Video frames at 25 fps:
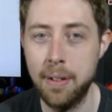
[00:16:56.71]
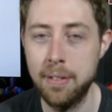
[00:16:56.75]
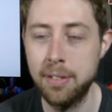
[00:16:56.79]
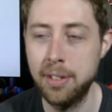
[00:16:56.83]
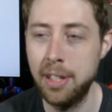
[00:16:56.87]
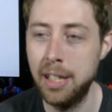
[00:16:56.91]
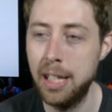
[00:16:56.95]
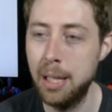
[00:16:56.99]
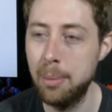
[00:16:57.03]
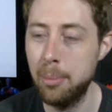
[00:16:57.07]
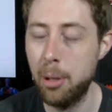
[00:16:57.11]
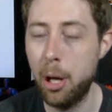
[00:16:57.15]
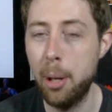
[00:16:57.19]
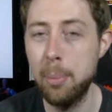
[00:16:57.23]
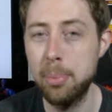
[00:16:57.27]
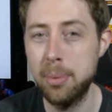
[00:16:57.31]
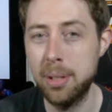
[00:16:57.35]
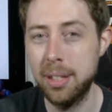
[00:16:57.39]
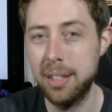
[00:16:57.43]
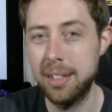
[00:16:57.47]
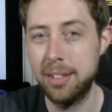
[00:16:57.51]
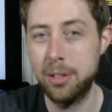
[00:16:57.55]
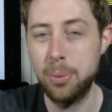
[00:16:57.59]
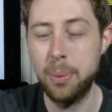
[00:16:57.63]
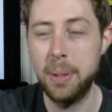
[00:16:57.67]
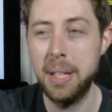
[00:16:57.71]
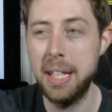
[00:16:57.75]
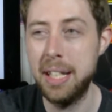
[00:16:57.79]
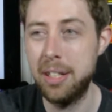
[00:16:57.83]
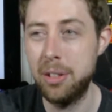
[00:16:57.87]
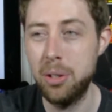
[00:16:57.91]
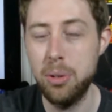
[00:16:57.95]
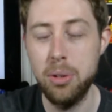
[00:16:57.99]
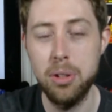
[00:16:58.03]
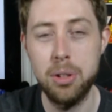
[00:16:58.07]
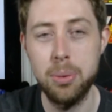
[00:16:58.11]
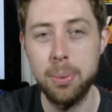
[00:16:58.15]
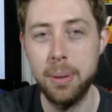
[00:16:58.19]
I've seen them up to
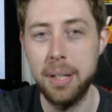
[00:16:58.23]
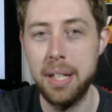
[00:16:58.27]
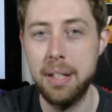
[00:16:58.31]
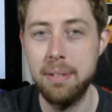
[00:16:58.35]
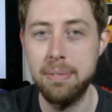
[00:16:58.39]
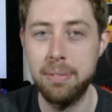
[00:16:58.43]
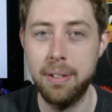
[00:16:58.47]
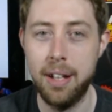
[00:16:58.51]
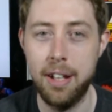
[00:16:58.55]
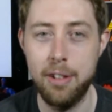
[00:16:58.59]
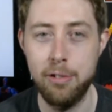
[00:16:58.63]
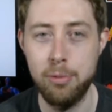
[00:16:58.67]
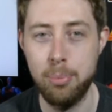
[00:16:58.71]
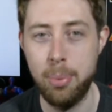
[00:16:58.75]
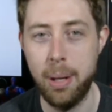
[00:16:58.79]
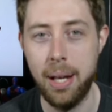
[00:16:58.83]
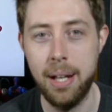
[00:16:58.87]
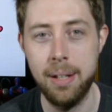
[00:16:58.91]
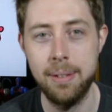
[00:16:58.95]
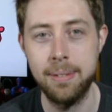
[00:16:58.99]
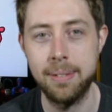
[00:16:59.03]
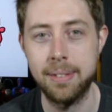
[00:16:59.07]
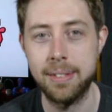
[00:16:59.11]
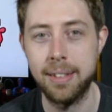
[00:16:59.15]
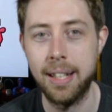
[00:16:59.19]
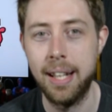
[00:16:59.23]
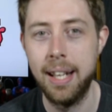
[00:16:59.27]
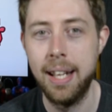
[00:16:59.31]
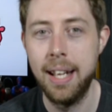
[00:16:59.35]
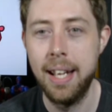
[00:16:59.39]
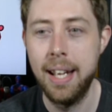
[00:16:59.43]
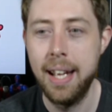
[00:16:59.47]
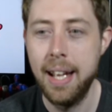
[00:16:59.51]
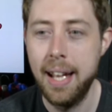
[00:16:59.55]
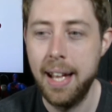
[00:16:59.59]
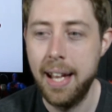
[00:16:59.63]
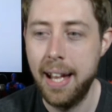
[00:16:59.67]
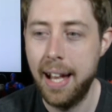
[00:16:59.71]
£22,
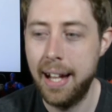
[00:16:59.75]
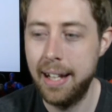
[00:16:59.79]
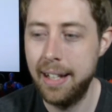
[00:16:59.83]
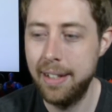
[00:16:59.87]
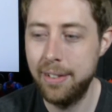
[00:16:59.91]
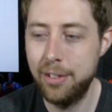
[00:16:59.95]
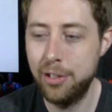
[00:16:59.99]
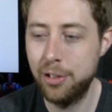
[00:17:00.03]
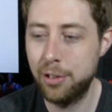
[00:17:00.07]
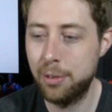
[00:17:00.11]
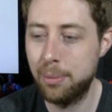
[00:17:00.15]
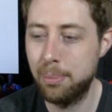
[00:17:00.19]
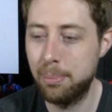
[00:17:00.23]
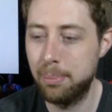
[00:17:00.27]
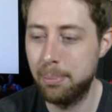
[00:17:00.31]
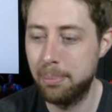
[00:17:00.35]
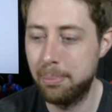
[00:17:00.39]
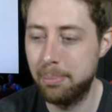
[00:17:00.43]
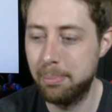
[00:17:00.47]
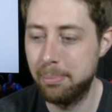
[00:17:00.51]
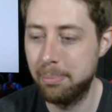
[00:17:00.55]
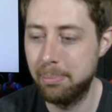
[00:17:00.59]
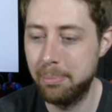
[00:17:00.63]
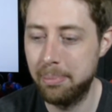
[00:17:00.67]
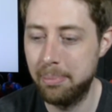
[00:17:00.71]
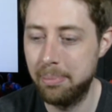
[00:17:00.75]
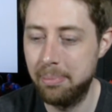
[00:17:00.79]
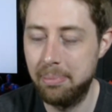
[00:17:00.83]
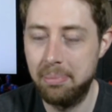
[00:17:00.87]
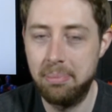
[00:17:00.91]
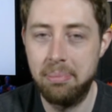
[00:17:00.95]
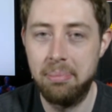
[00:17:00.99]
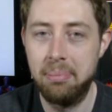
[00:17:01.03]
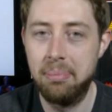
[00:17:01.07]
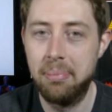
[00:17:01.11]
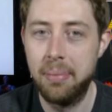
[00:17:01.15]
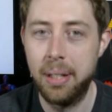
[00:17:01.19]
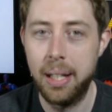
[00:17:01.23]
£25, and it's just,
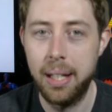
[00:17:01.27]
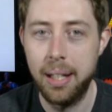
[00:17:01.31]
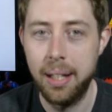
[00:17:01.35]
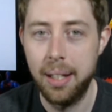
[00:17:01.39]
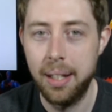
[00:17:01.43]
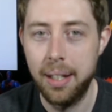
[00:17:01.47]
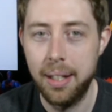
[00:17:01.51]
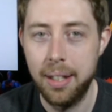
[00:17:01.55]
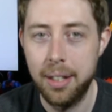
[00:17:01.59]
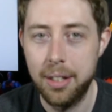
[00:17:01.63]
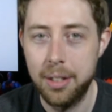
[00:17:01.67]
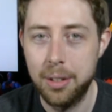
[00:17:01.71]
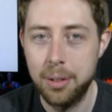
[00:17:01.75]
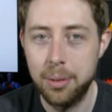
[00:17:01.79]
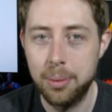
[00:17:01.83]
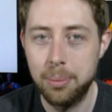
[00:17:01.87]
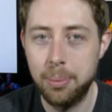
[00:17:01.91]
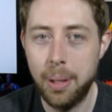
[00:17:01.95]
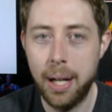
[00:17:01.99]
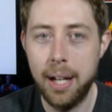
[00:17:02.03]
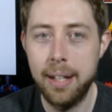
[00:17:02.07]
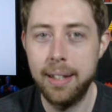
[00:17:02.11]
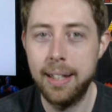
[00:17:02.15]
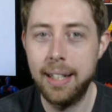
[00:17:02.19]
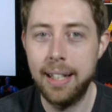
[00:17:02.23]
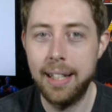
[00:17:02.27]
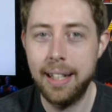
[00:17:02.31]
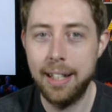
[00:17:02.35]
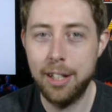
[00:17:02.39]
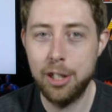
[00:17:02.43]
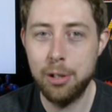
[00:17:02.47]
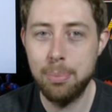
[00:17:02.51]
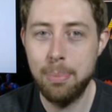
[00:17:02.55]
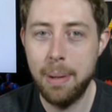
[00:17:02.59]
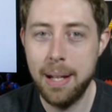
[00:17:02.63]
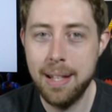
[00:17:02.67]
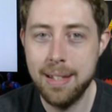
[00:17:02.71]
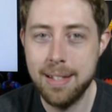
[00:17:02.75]
why are they that
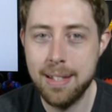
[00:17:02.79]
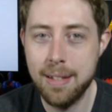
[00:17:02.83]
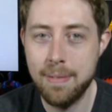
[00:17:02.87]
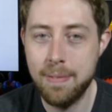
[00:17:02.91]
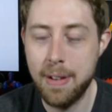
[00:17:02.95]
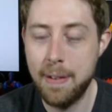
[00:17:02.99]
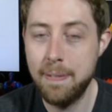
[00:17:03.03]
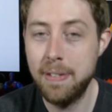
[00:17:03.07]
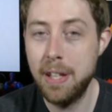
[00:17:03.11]
expensive?